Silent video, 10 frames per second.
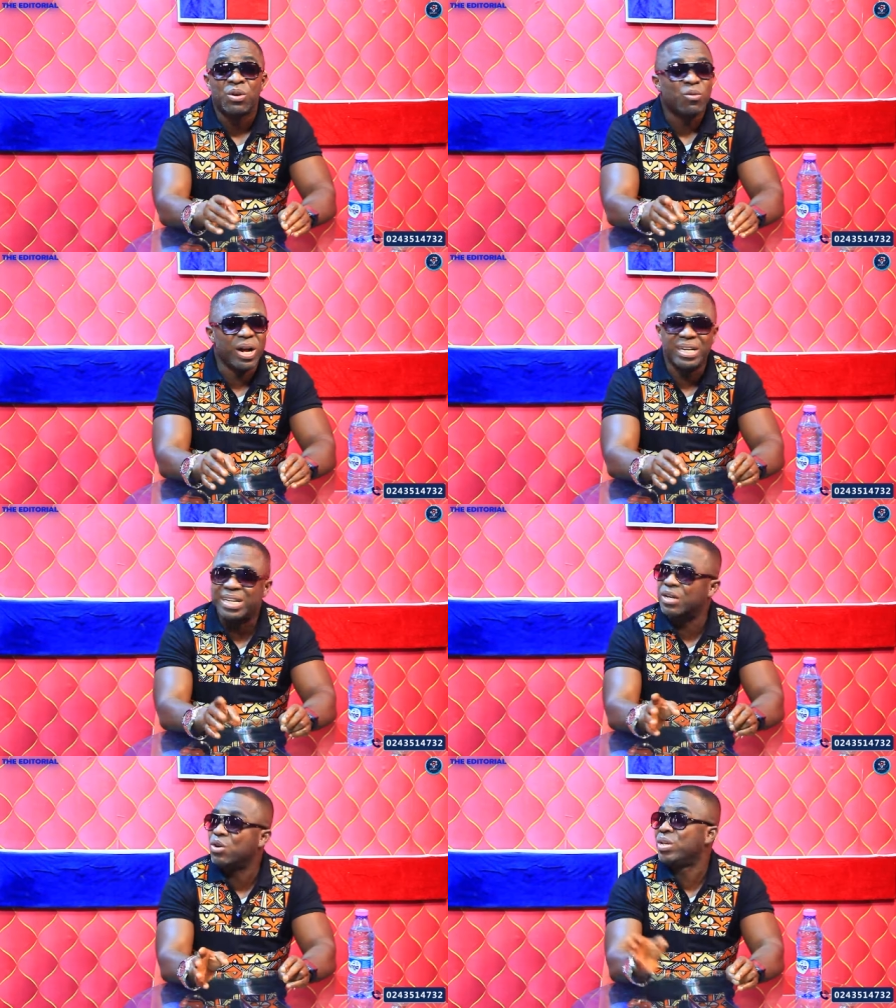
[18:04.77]
One
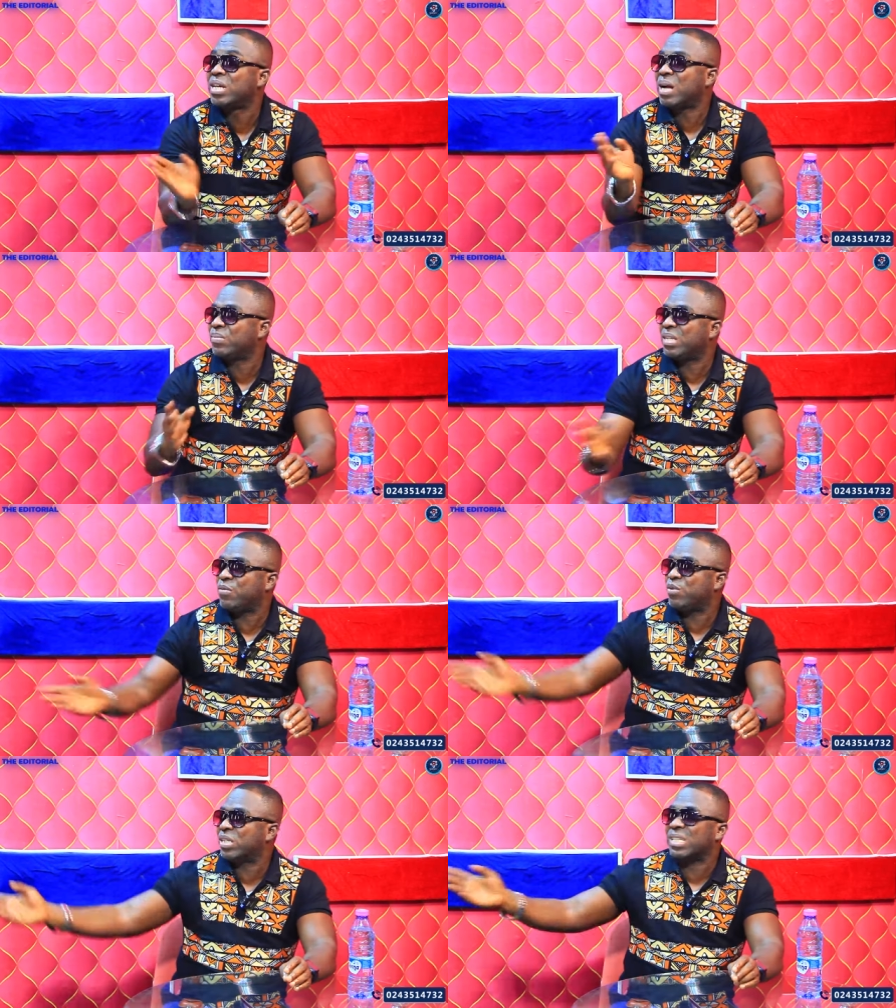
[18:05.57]
day, oh, he comes here
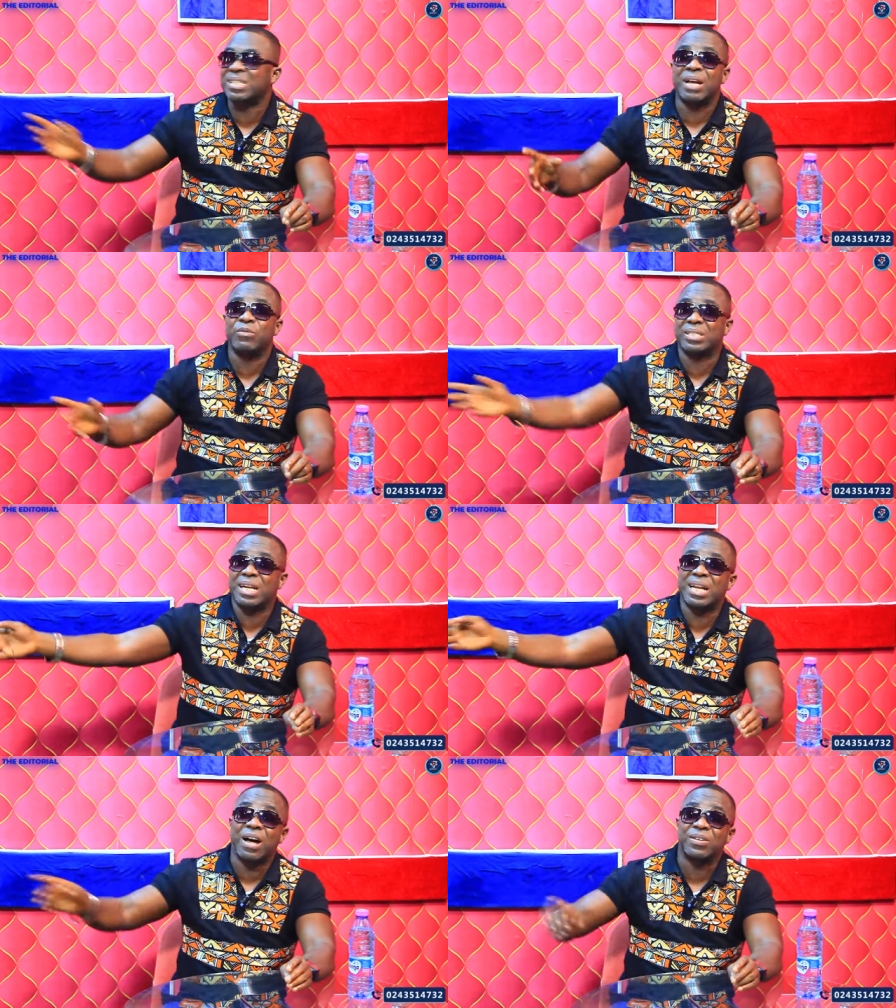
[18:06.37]
and we
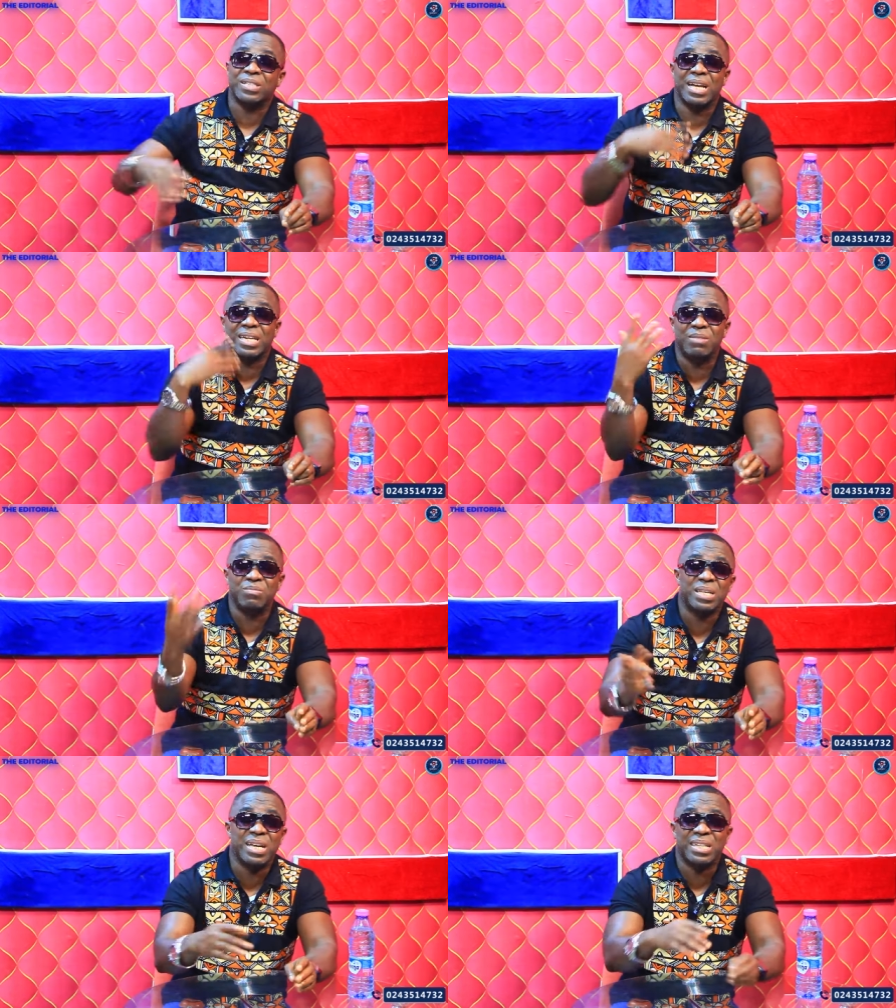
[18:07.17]
stand outside and
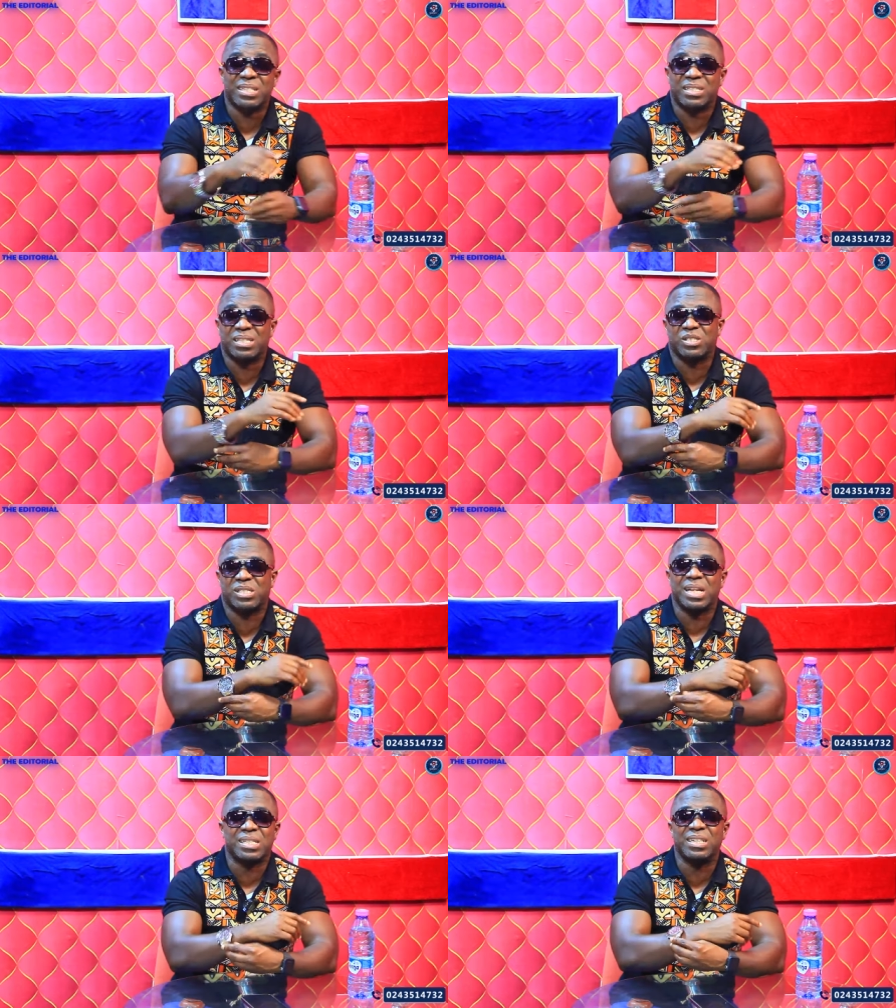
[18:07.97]
be
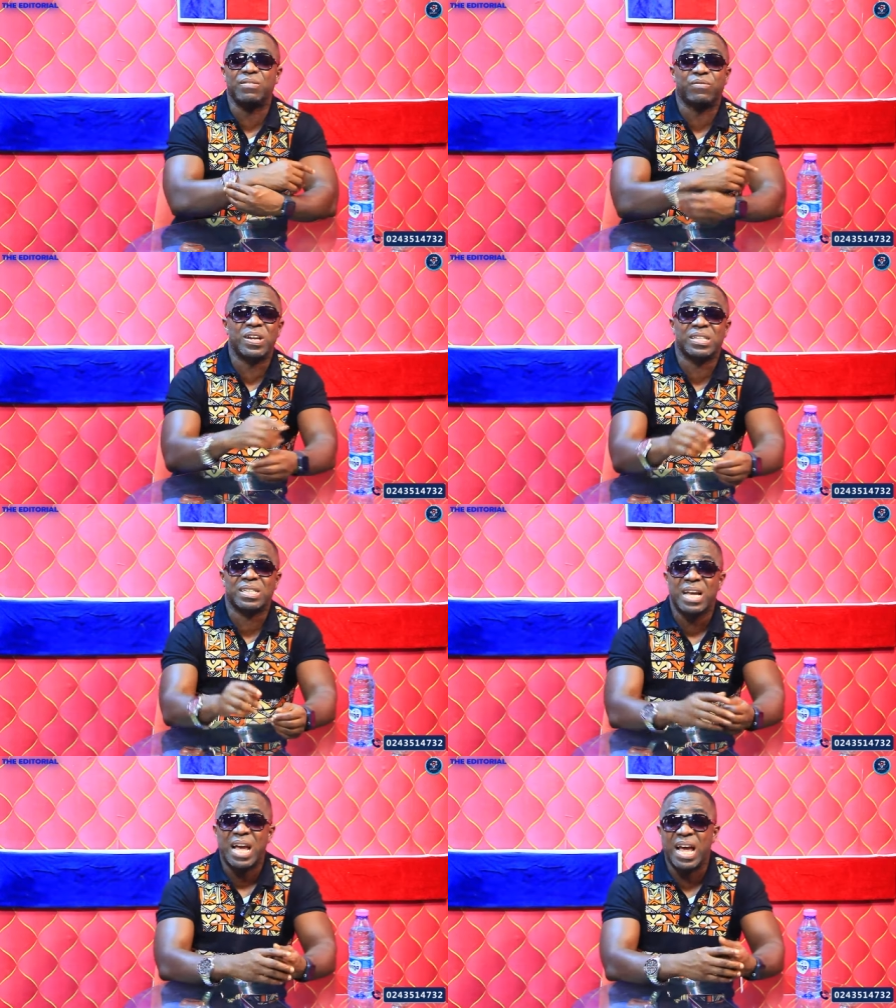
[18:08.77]
chatting in fresh
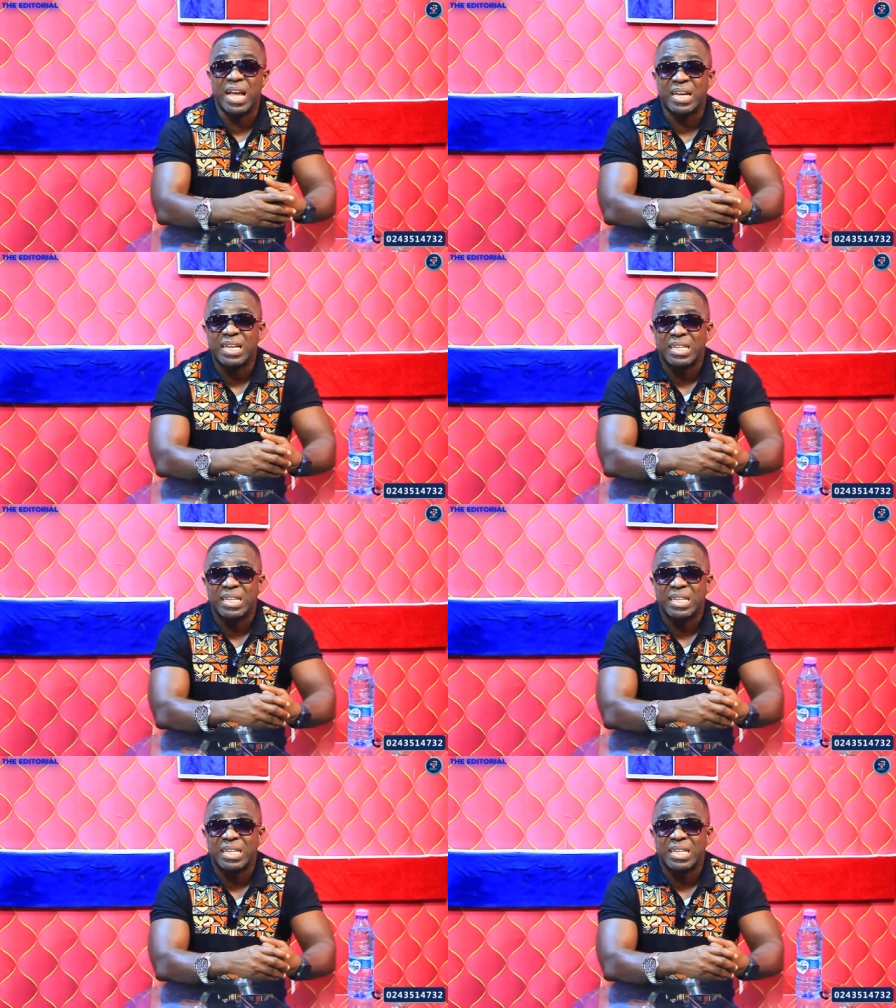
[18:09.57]
air.